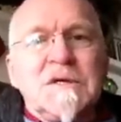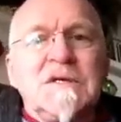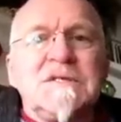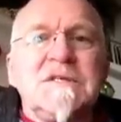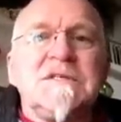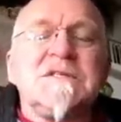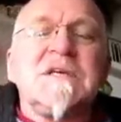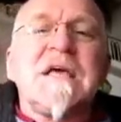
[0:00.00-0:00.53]
It
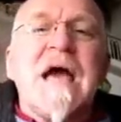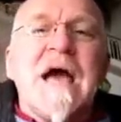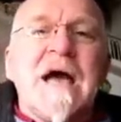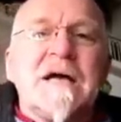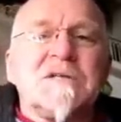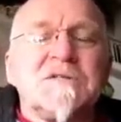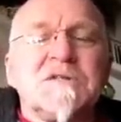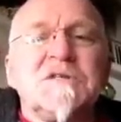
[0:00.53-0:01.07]
is
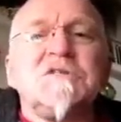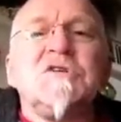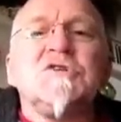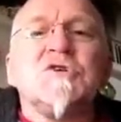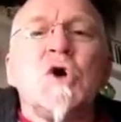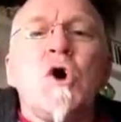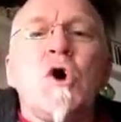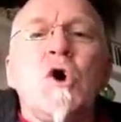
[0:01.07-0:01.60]
gas. It is
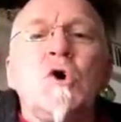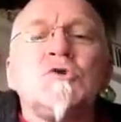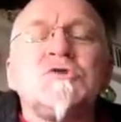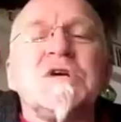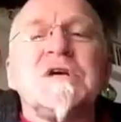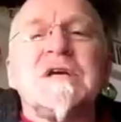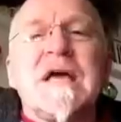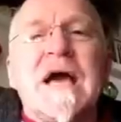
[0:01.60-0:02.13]
a hot
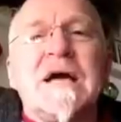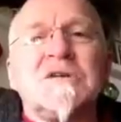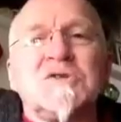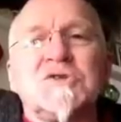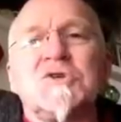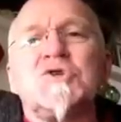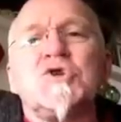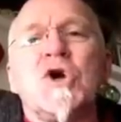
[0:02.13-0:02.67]

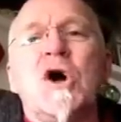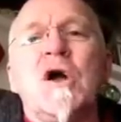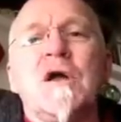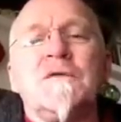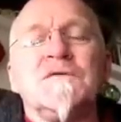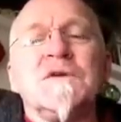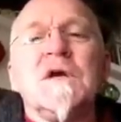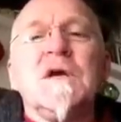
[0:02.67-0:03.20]
gas
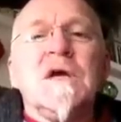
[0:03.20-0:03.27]
giant.